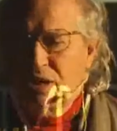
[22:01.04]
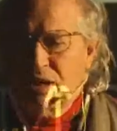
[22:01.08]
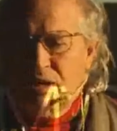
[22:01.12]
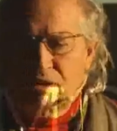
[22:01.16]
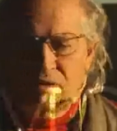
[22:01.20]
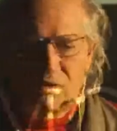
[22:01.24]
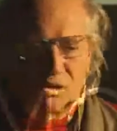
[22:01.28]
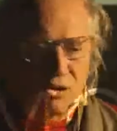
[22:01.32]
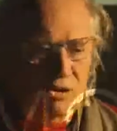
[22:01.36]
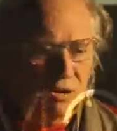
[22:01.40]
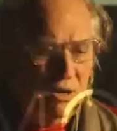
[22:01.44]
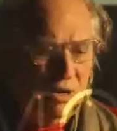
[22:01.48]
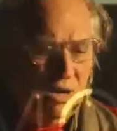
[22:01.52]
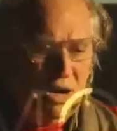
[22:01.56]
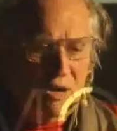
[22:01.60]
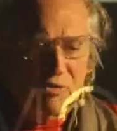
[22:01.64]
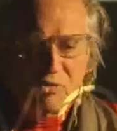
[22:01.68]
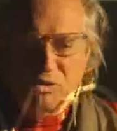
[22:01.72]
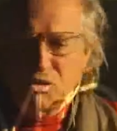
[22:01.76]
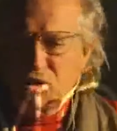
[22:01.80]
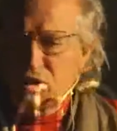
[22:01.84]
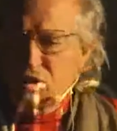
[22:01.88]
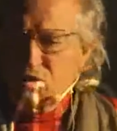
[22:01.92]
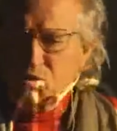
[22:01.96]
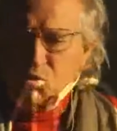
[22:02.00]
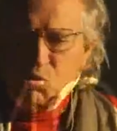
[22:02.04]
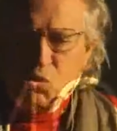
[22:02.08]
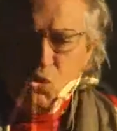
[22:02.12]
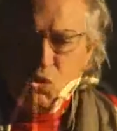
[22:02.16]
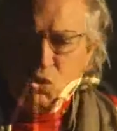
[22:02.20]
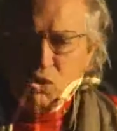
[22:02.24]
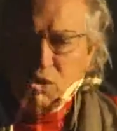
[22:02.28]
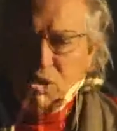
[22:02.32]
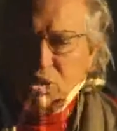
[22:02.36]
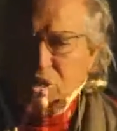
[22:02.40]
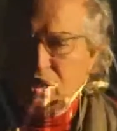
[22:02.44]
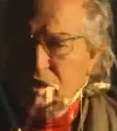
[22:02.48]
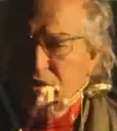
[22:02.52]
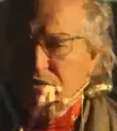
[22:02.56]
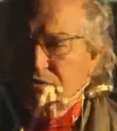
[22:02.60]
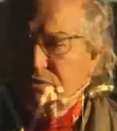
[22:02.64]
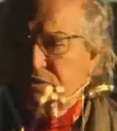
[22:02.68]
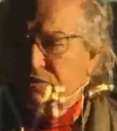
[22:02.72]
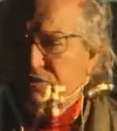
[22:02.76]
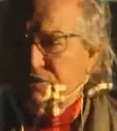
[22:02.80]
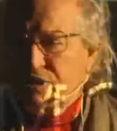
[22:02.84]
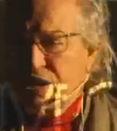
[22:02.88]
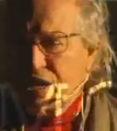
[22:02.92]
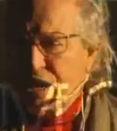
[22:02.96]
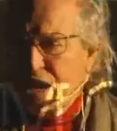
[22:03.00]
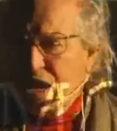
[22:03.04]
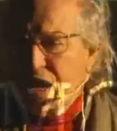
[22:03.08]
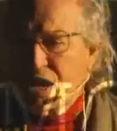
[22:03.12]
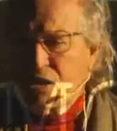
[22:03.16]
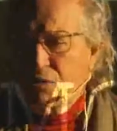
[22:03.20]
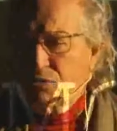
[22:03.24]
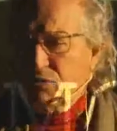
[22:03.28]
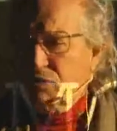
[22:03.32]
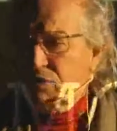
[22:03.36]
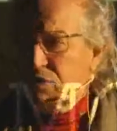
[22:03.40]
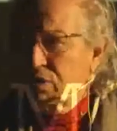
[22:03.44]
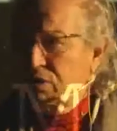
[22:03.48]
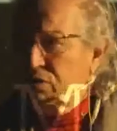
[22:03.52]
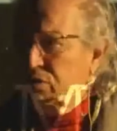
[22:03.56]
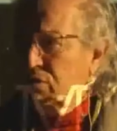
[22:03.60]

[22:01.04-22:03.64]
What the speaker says: left his work, ran out,